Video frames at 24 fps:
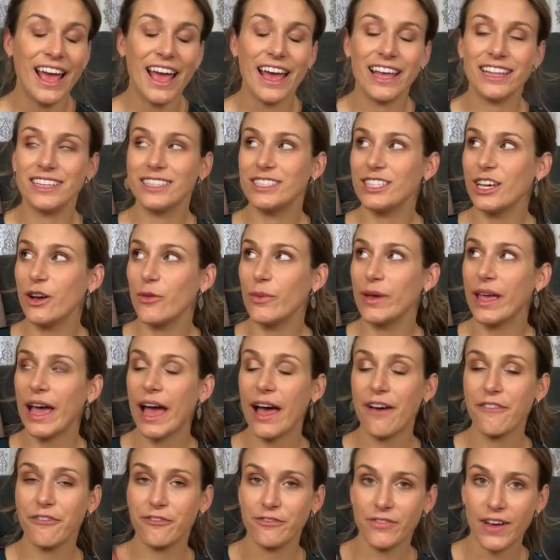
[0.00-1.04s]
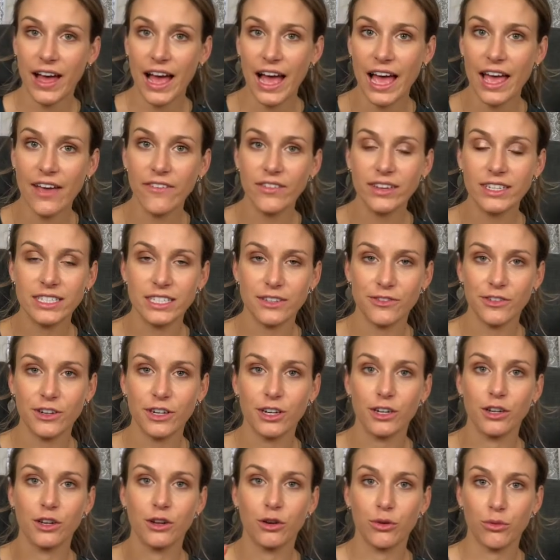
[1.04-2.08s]
And so we have 5
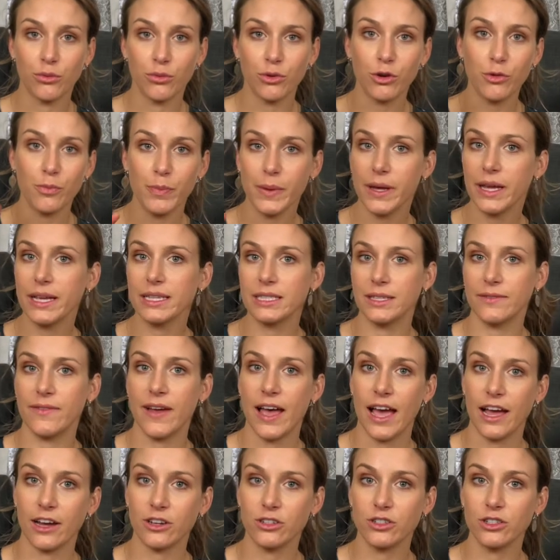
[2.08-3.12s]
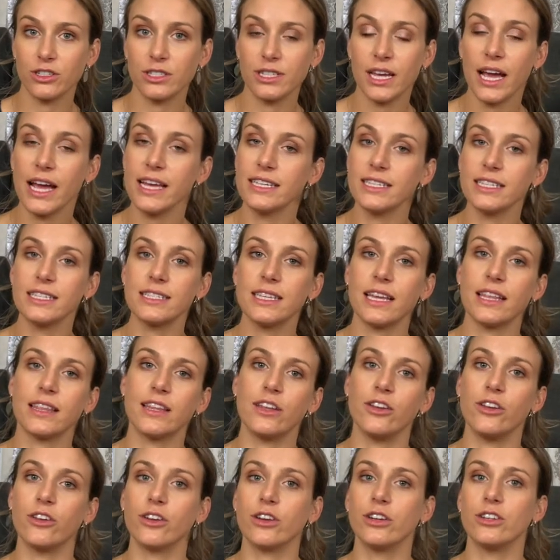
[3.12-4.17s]
different groupings of exercises, and
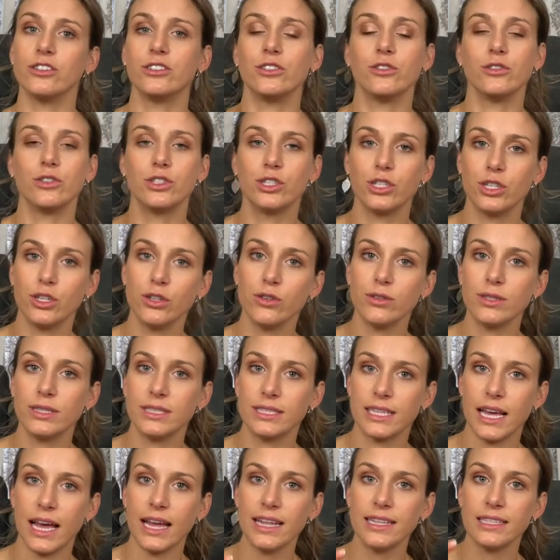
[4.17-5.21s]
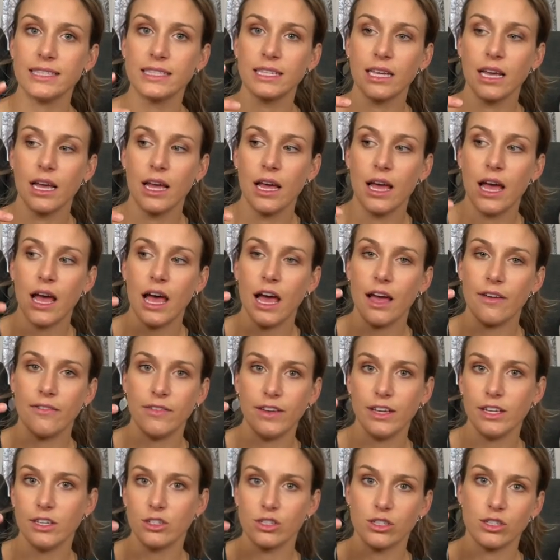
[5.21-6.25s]
then you're going to do 2 sets of
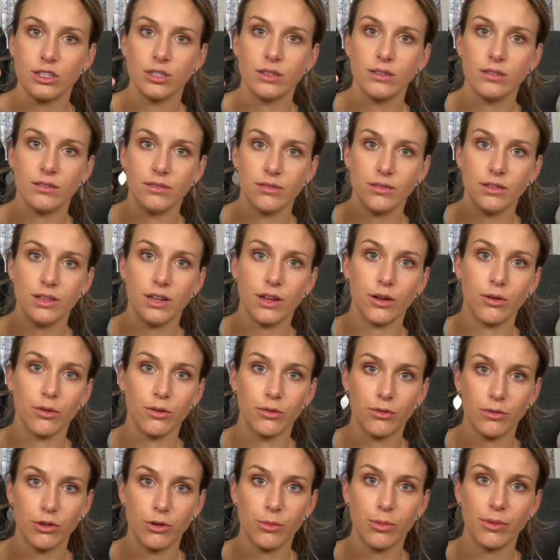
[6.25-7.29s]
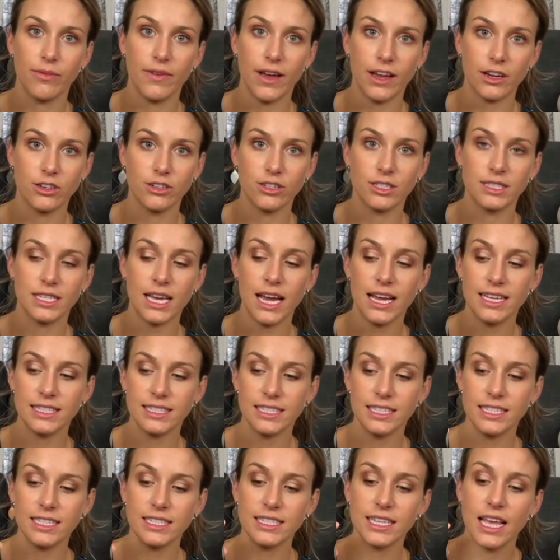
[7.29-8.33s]
each, group of
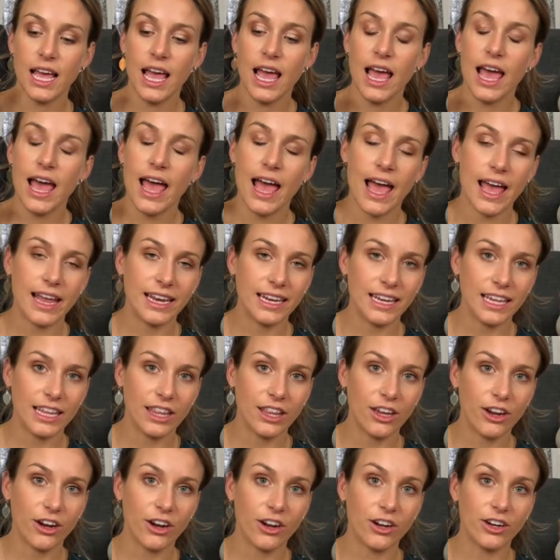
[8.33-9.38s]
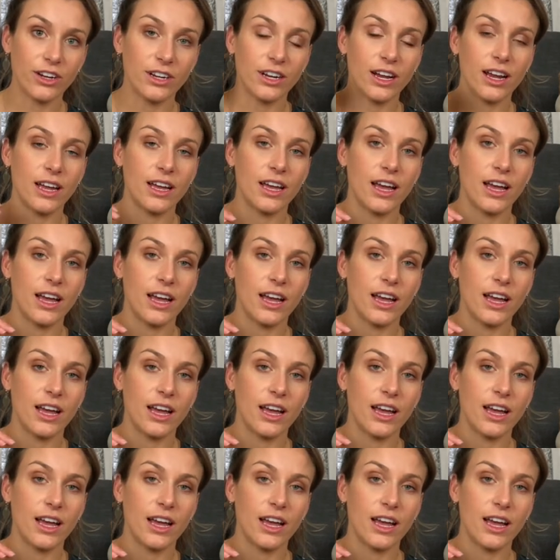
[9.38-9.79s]
exercises, and either